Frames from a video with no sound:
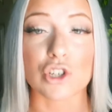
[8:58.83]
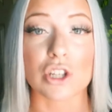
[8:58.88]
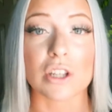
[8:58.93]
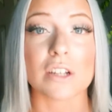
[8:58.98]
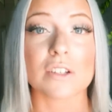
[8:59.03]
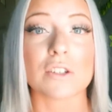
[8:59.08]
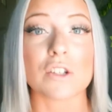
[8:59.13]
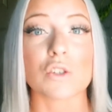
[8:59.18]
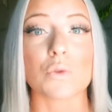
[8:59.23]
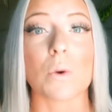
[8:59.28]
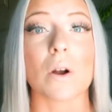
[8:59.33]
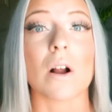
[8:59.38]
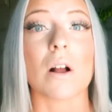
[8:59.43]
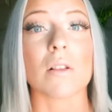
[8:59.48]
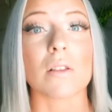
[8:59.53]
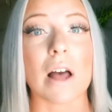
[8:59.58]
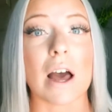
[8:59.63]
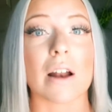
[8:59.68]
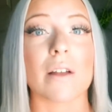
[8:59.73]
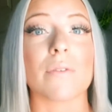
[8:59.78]
And this is where a
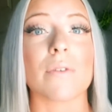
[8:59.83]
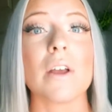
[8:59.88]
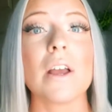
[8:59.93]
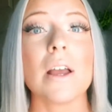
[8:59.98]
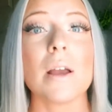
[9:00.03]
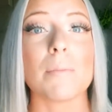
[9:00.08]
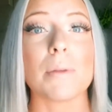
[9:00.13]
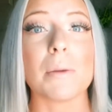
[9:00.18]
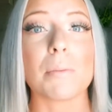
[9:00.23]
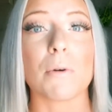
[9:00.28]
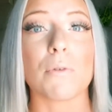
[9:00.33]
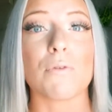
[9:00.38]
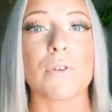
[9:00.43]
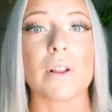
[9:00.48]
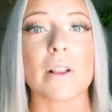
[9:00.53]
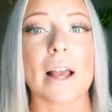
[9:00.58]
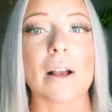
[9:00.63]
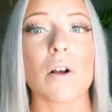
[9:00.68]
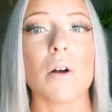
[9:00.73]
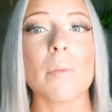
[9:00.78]
lot of people feel
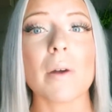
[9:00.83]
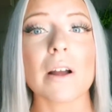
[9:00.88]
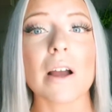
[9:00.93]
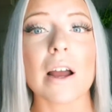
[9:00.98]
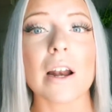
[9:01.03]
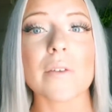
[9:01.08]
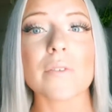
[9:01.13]
like, oh my God,